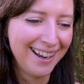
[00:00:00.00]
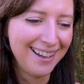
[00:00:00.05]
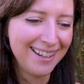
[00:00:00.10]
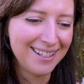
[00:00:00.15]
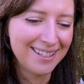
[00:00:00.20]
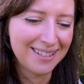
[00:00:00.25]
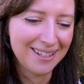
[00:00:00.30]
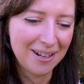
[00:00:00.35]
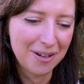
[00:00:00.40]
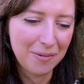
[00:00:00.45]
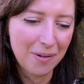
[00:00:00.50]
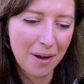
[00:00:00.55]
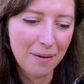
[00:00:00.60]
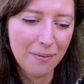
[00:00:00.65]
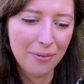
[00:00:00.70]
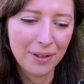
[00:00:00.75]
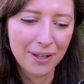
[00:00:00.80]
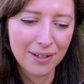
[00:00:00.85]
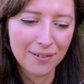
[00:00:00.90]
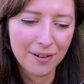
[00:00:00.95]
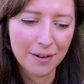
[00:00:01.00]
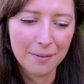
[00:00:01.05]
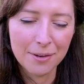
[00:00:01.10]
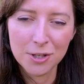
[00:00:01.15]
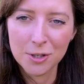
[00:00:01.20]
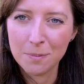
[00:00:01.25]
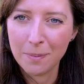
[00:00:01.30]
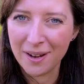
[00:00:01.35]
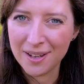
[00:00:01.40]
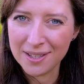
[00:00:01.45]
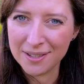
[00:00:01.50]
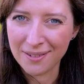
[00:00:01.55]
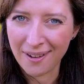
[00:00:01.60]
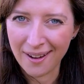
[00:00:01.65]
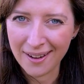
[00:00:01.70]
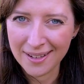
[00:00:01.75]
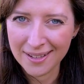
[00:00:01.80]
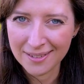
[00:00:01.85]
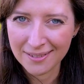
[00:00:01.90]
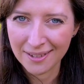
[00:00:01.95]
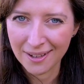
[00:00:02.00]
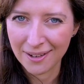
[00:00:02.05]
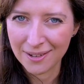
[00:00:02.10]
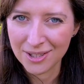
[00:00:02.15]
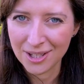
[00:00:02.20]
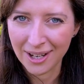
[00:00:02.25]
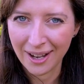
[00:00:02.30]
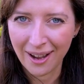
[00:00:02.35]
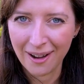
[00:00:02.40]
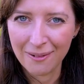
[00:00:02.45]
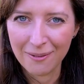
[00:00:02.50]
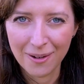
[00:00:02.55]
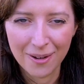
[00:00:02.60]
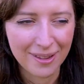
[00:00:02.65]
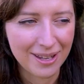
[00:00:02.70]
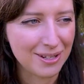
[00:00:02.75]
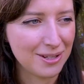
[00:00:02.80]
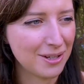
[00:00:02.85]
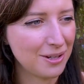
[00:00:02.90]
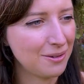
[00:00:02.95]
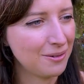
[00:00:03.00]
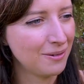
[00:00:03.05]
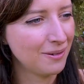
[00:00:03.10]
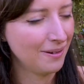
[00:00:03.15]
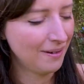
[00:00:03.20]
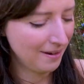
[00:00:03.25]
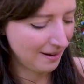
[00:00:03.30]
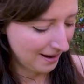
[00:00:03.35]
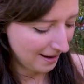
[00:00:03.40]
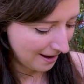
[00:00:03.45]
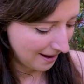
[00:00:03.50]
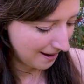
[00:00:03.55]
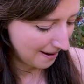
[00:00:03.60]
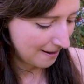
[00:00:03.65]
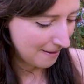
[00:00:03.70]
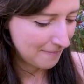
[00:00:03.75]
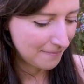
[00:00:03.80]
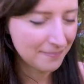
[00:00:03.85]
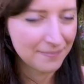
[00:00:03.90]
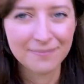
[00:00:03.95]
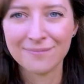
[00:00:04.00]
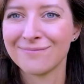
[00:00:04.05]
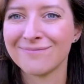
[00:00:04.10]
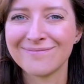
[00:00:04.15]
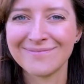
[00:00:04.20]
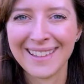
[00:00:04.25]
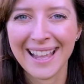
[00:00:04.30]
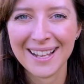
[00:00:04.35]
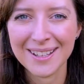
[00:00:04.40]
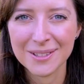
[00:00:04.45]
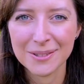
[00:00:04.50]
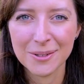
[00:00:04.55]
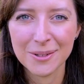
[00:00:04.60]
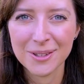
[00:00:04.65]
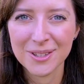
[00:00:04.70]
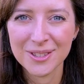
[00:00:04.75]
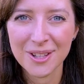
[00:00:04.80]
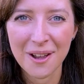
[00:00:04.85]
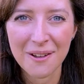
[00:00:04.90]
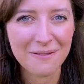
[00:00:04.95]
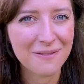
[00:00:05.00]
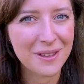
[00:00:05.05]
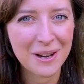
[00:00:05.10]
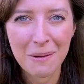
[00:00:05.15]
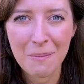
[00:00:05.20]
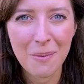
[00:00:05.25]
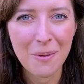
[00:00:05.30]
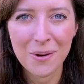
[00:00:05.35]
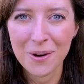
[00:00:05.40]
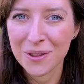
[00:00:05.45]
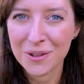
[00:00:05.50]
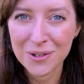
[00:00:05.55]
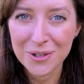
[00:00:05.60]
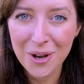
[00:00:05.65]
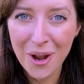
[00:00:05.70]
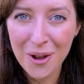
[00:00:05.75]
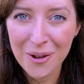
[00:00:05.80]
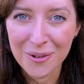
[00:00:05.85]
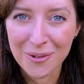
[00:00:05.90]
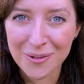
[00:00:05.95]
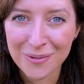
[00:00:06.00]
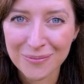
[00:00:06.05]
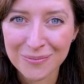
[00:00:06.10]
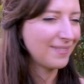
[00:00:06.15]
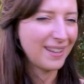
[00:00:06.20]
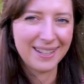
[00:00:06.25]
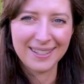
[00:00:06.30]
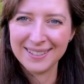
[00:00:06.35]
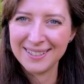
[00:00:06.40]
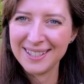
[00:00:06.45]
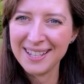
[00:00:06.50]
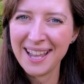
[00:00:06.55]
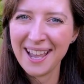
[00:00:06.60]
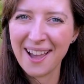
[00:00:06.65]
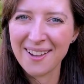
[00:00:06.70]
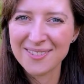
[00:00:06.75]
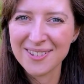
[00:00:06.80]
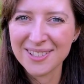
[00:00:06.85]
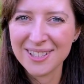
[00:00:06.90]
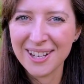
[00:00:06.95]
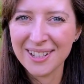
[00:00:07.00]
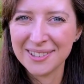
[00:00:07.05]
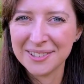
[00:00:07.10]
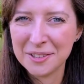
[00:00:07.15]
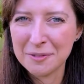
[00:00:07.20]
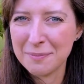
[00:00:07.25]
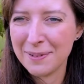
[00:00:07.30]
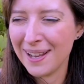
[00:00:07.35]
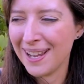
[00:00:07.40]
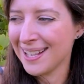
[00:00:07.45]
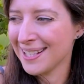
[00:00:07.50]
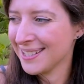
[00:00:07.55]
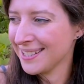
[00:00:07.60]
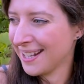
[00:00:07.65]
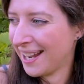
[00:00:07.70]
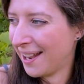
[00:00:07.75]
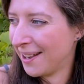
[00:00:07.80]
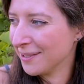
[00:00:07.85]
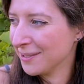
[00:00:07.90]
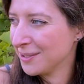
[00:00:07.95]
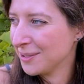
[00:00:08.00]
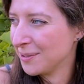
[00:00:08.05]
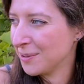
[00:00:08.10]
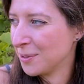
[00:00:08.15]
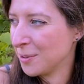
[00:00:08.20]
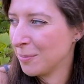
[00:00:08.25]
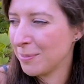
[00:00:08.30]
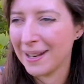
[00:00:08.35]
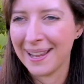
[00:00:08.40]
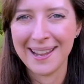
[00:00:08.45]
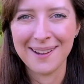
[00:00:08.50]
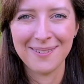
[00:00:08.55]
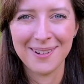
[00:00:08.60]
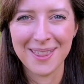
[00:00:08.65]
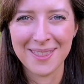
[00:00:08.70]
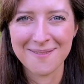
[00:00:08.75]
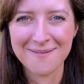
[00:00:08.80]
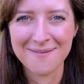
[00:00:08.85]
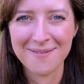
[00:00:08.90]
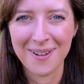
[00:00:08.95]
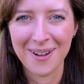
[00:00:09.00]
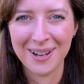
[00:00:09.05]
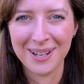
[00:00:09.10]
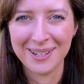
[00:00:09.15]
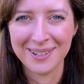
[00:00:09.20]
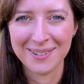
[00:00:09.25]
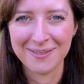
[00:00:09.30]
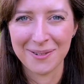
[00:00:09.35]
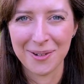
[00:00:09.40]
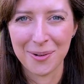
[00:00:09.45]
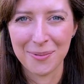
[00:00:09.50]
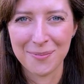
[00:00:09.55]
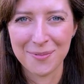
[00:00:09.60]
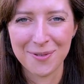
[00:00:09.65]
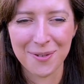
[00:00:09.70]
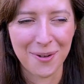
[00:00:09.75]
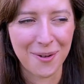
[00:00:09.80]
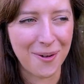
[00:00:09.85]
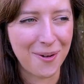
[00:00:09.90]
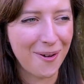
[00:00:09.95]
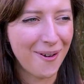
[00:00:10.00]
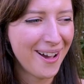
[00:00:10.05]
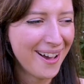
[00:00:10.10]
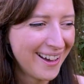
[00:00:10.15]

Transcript: So thank you very much, Spicy Rise. Go check out what they do. That's all the stuff that I bought at the show. So yeah, I've got a lot of plants now to play with and find room for.